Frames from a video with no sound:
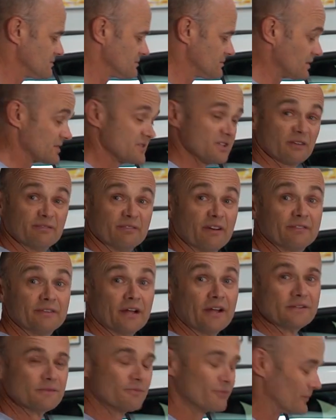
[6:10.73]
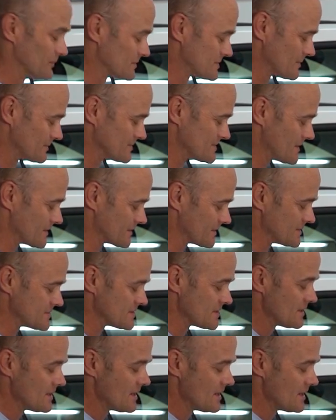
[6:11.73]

Like I said, I've done it before, so we'll see how it goes.